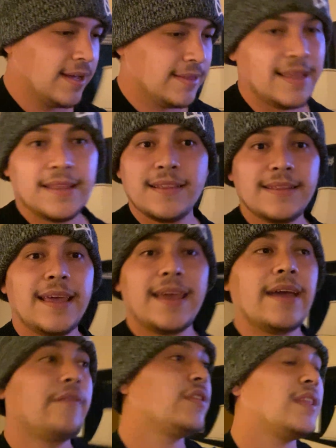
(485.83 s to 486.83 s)
At the end of the
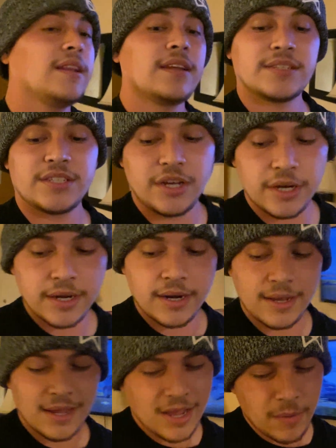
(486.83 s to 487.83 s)
day, everything looks good.